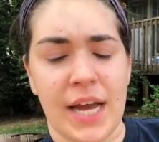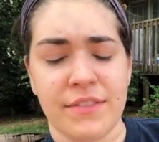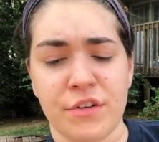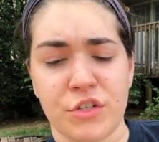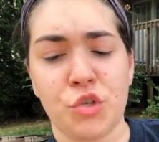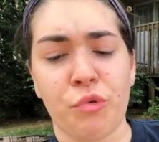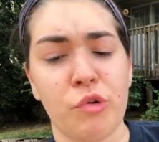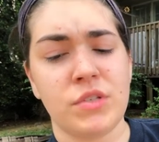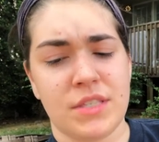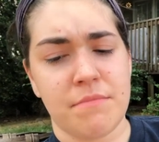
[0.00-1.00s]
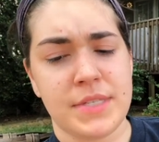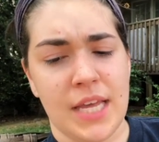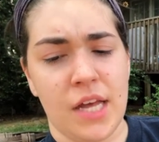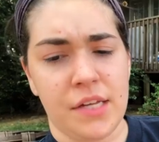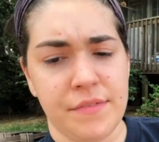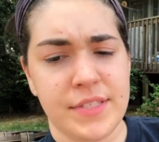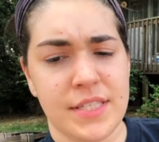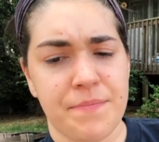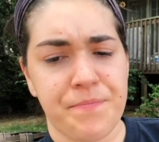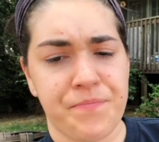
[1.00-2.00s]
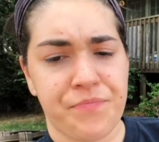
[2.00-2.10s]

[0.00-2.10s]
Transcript: that. They're true to themselves.